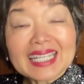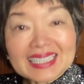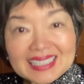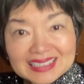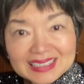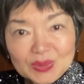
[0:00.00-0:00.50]

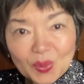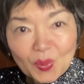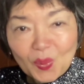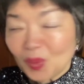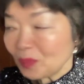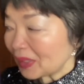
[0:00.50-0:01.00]
This is
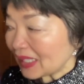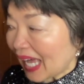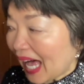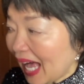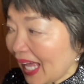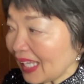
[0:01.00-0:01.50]
O, but
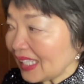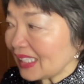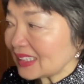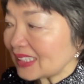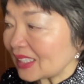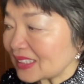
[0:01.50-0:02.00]
A
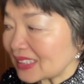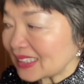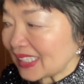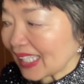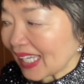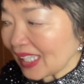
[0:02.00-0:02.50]
is the
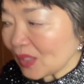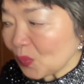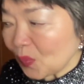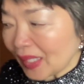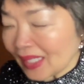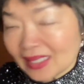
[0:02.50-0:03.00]
second
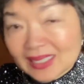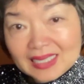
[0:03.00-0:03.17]
one